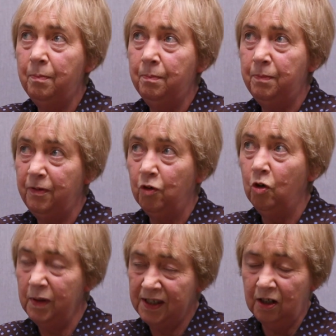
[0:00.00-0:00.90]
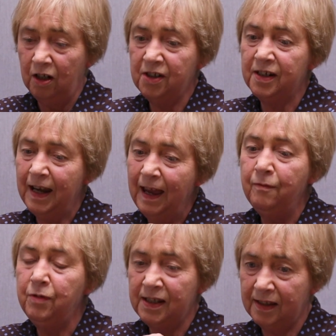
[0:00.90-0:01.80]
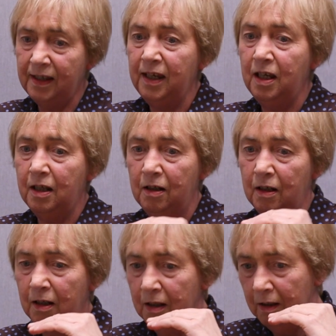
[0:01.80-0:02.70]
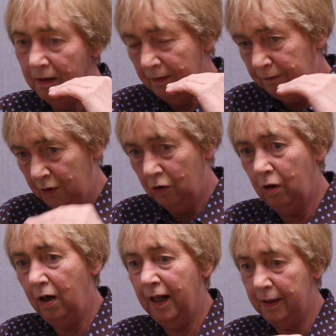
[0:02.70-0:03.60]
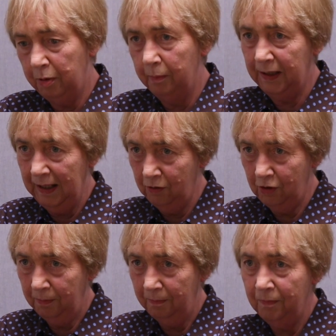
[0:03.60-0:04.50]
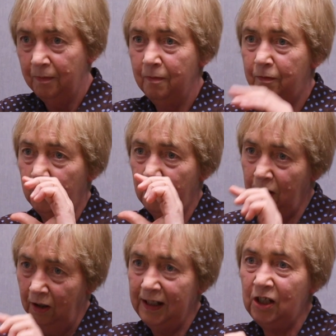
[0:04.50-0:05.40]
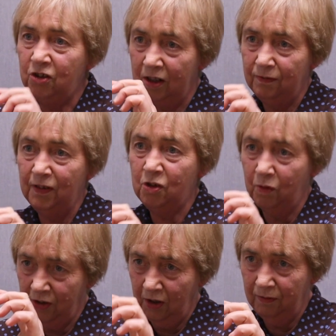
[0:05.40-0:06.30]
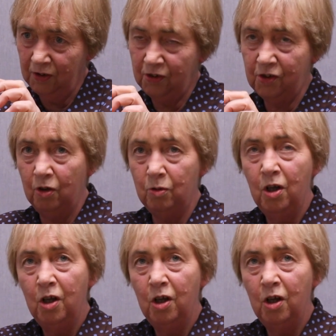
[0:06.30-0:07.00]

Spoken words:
before we started, every single floor had a public counter for each individual service. So